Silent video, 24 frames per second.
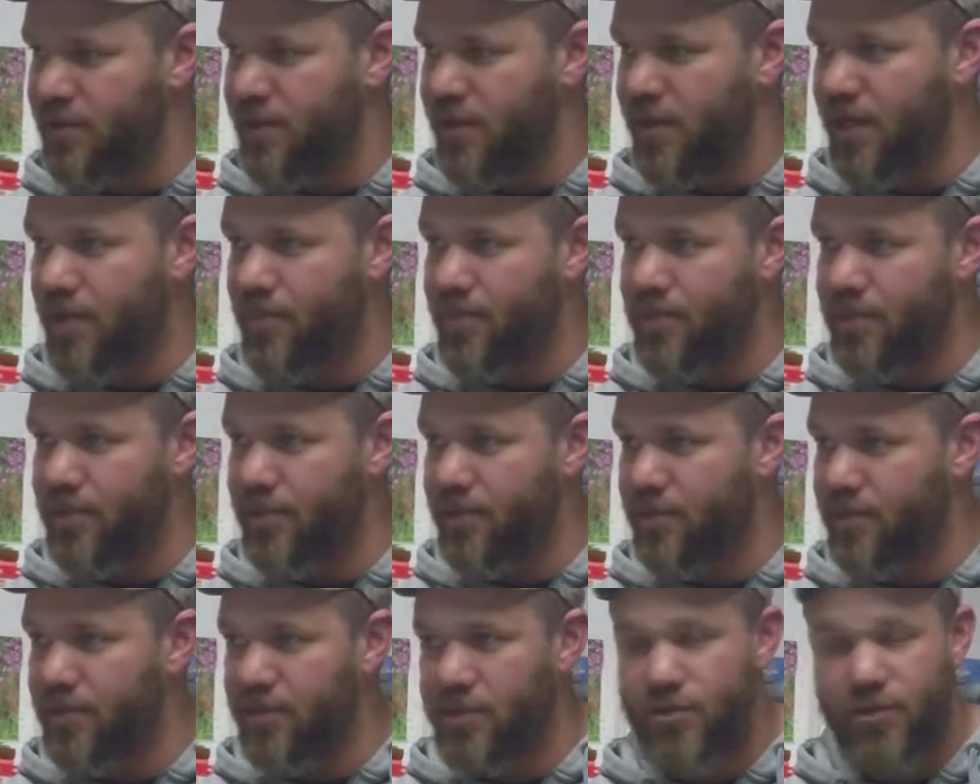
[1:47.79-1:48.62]

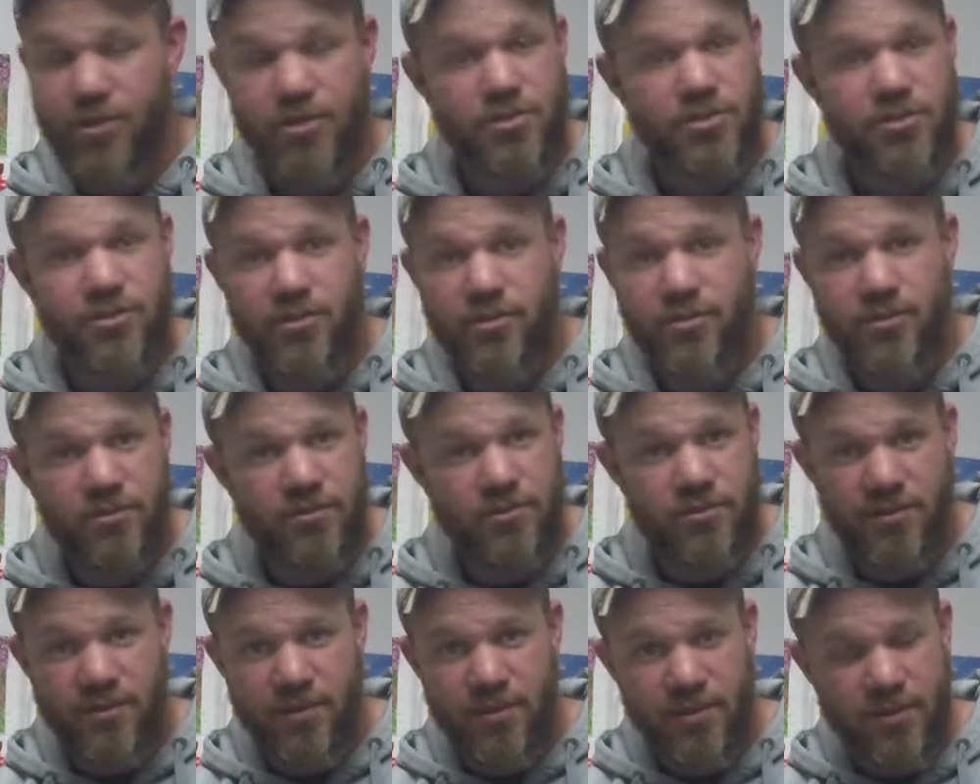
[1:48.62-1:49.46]
copper, crystal
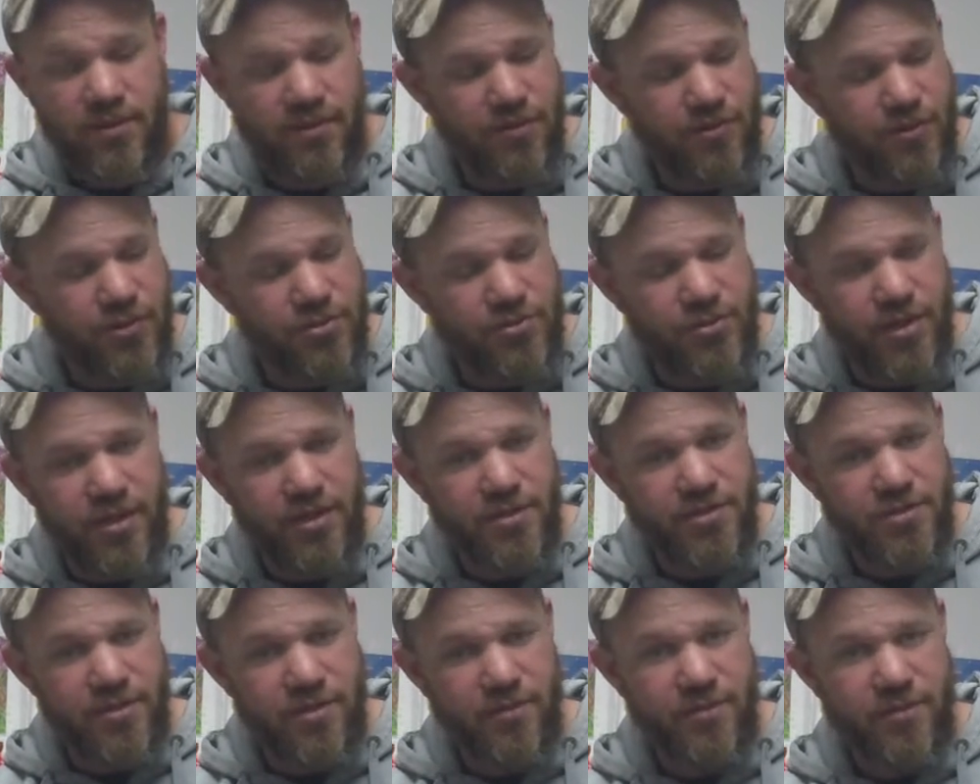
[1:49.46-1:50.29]
for
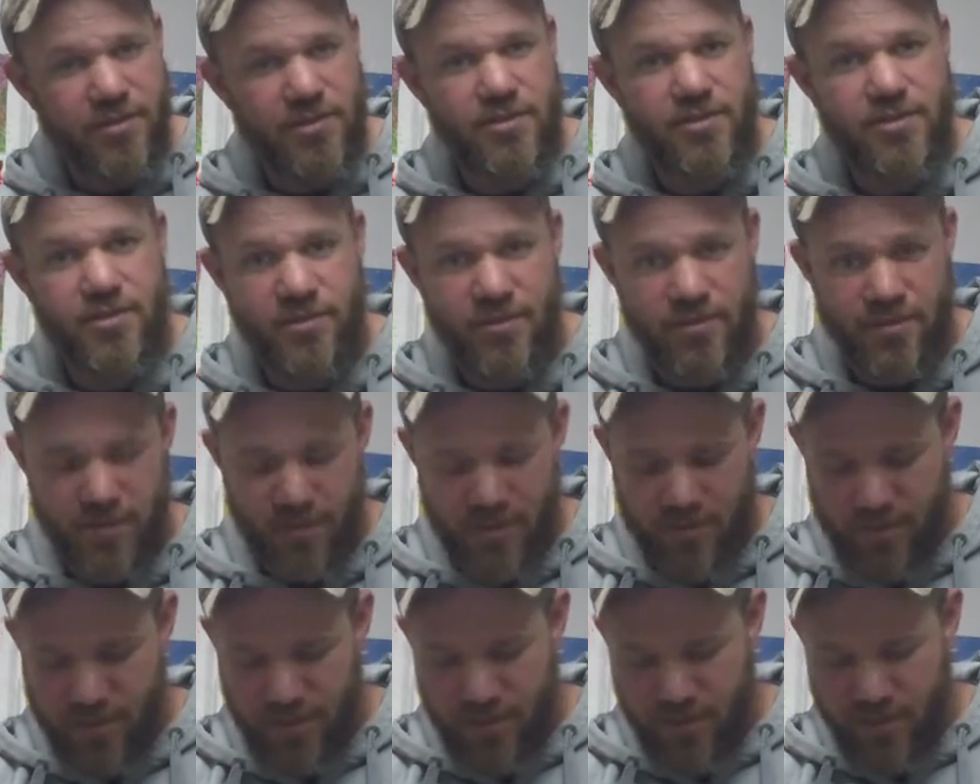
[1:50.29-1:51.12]
striking surface,
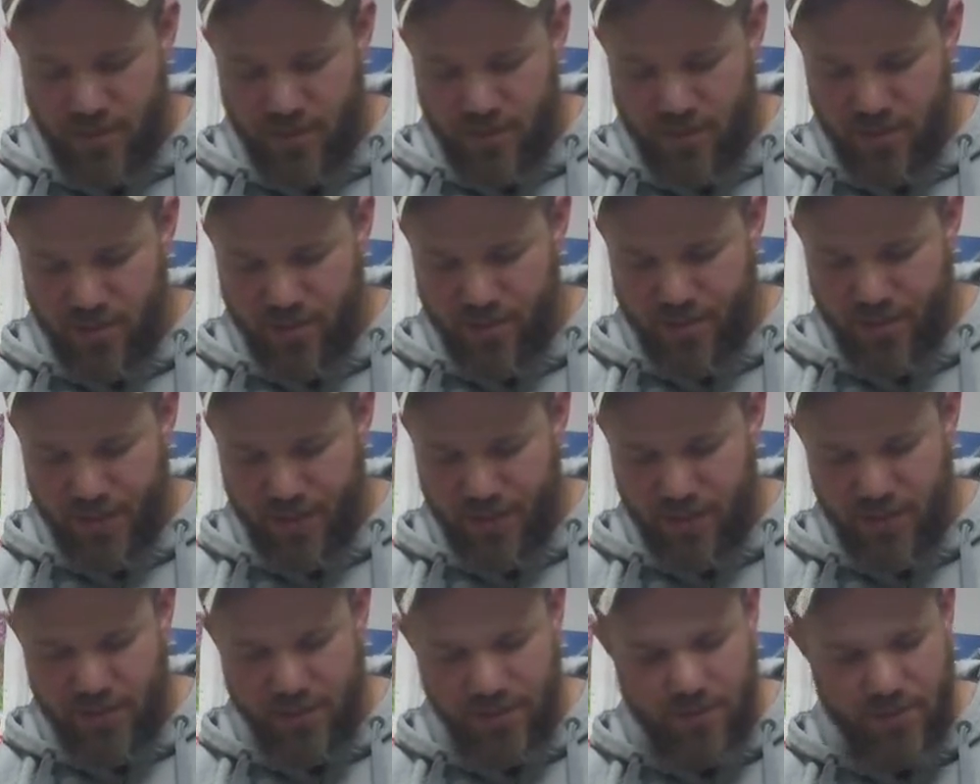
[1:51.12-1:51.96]
and
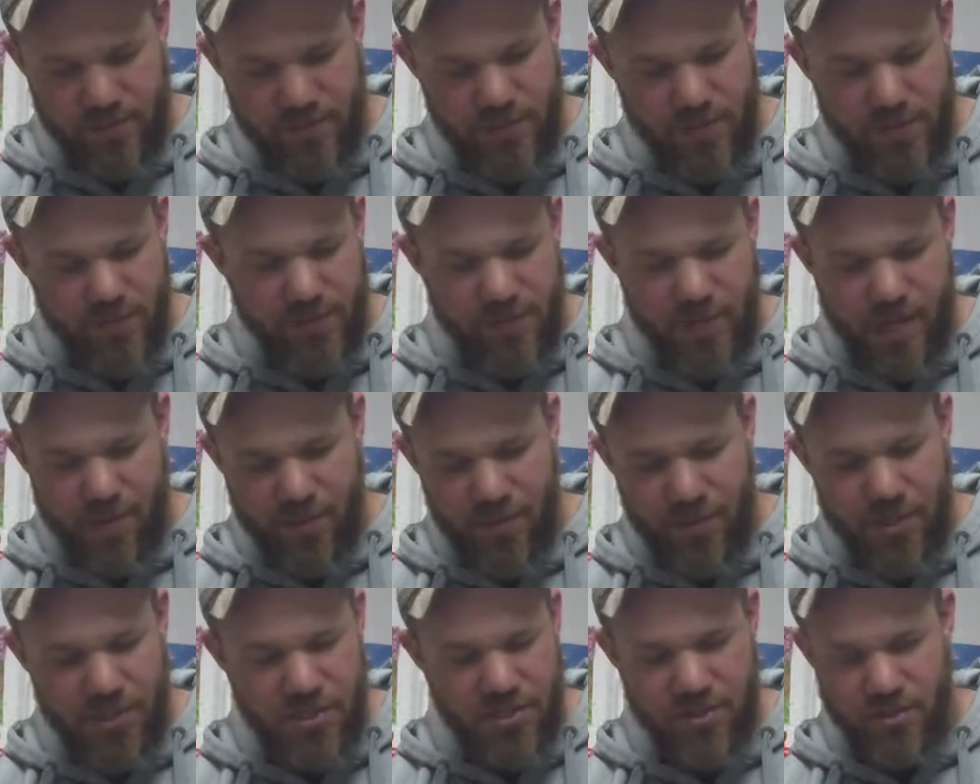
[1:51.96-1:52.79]
you can do any
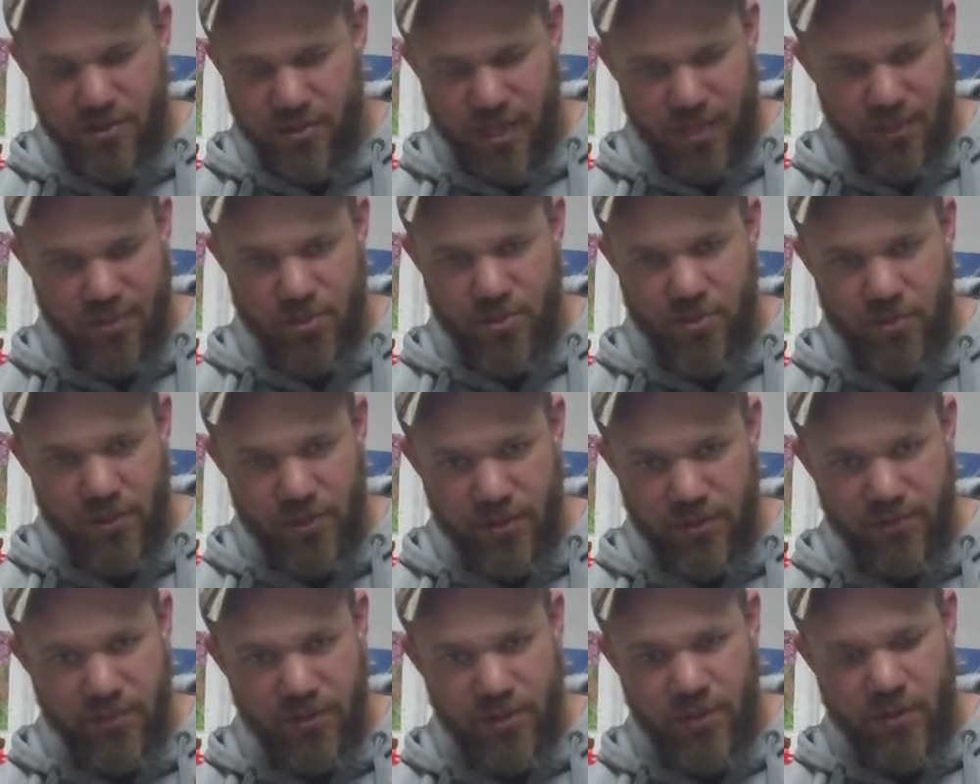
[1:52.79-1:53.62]
combination of that in
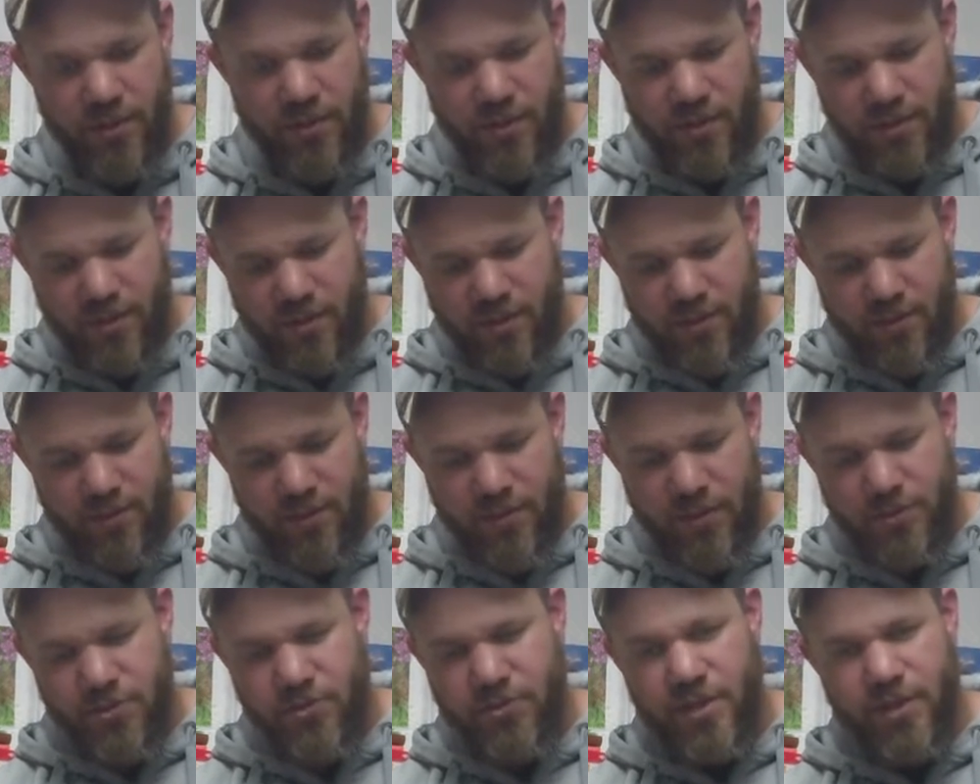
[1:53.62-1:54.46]
between
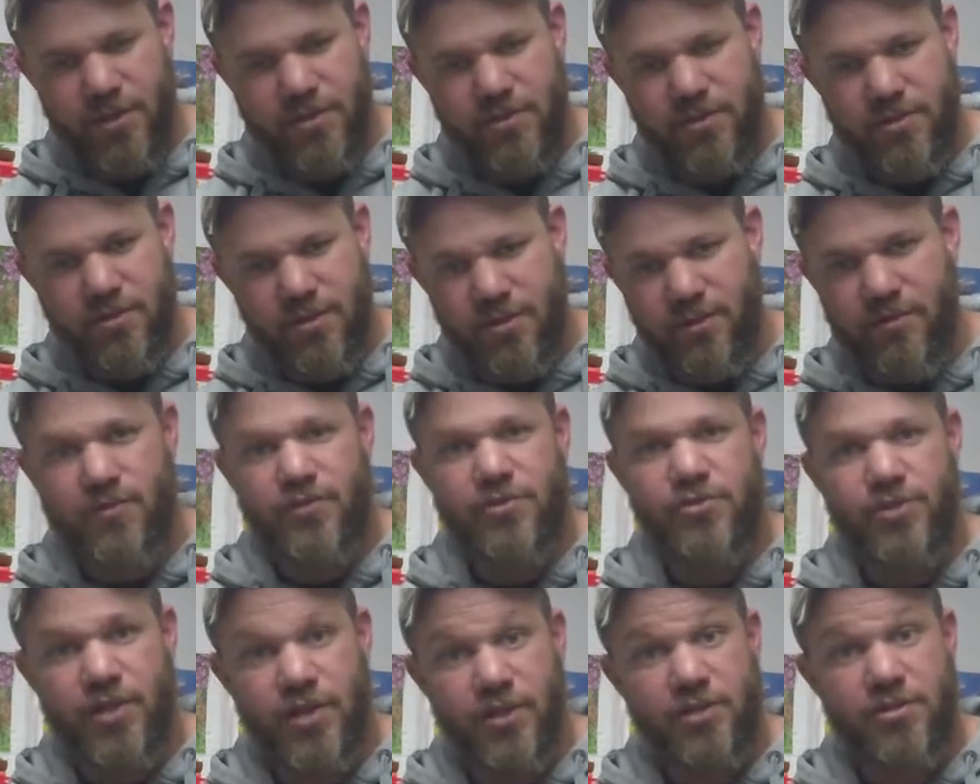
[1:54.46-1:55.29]
with a striking,
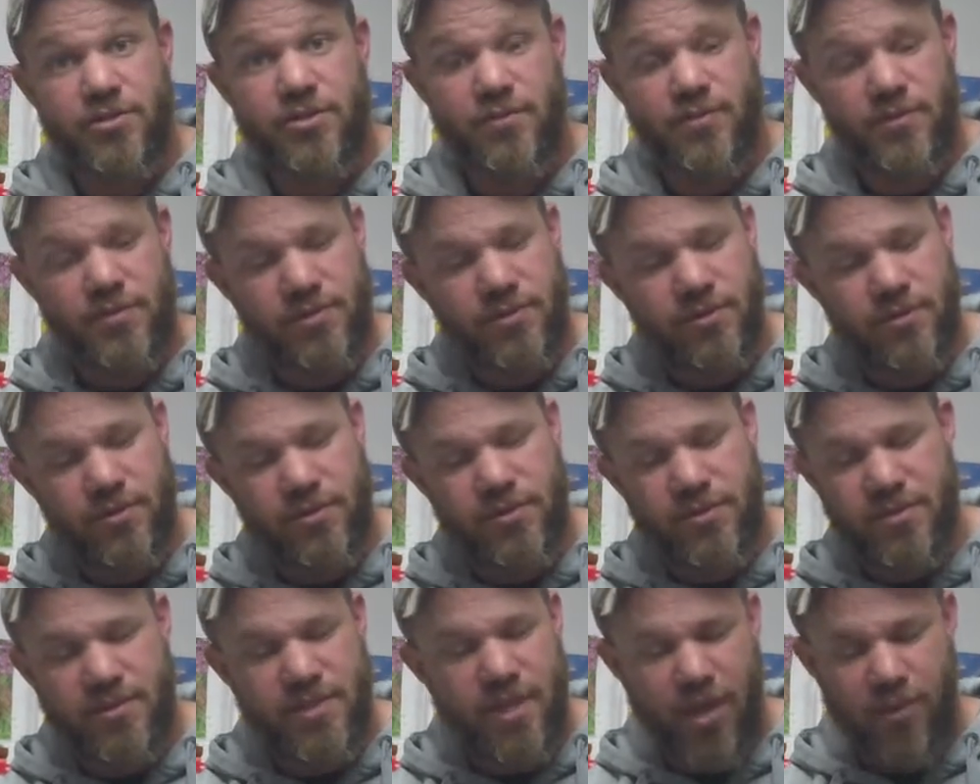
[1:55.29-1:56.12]
for striking surface or
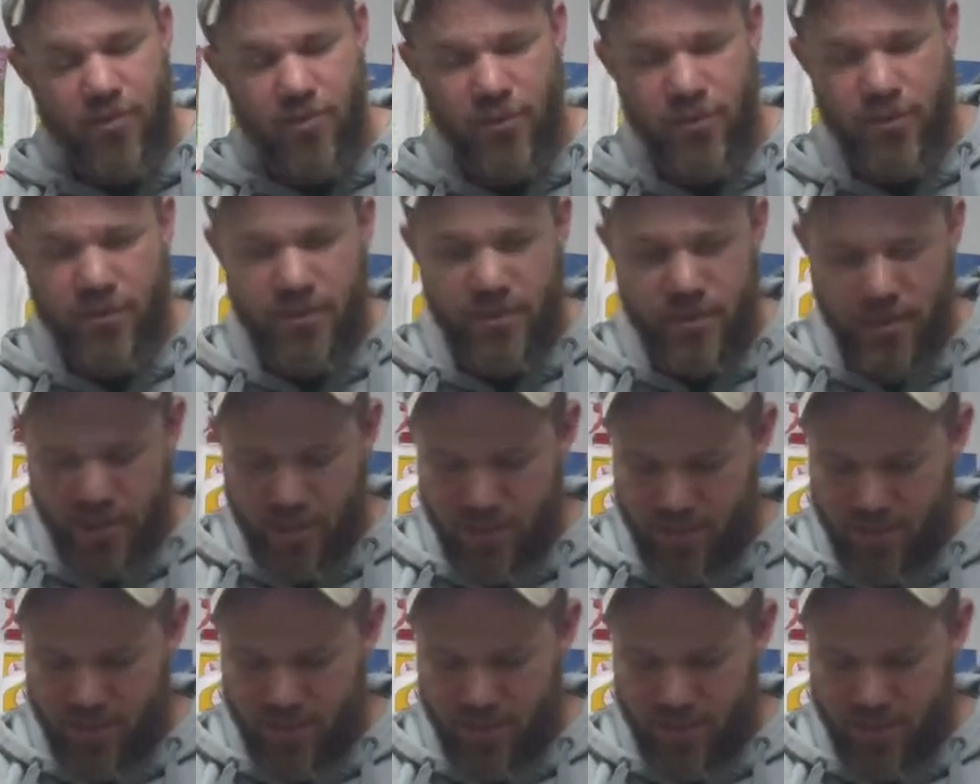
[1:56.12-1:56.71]
a soundboard.